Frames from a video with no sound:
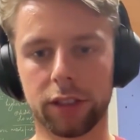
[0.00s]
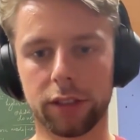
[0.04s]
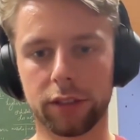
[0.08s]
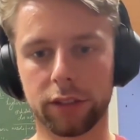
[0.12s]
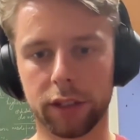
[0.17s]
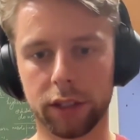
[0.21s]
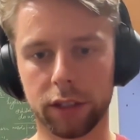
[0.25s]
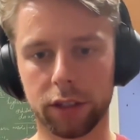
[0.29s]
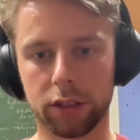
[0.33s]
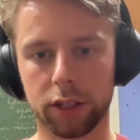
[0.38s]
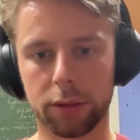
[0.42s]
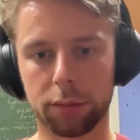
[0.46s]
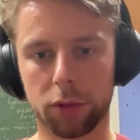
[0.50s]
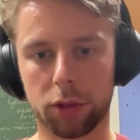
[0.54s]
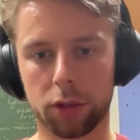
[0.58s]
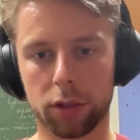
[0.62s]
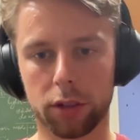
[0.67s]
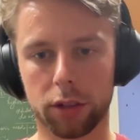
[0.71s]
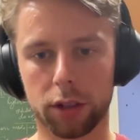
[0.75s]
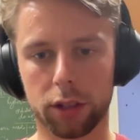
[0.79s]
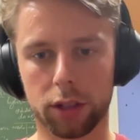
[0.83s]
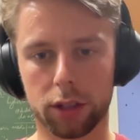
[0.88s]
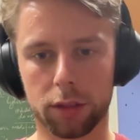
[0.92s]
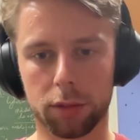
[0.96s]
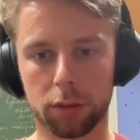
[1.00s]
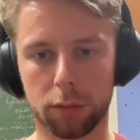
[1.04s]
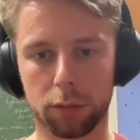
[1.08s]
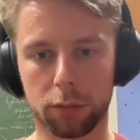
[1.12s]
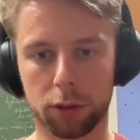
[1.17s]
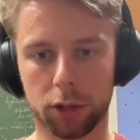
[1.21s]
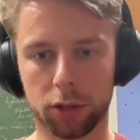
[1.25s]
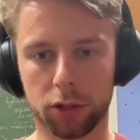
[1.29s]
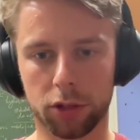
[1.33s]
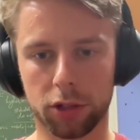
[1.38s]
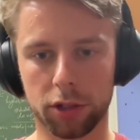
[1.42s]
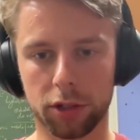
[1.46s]
theory
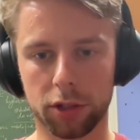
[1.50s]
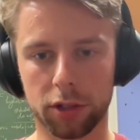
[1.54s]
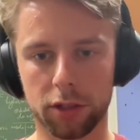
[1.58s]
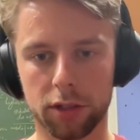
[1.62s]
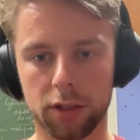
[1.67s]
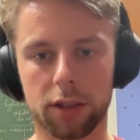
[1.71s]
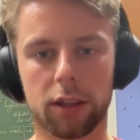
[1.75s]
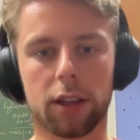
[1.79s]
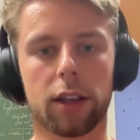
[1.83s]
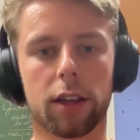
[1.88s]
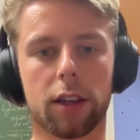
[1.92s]
approaches.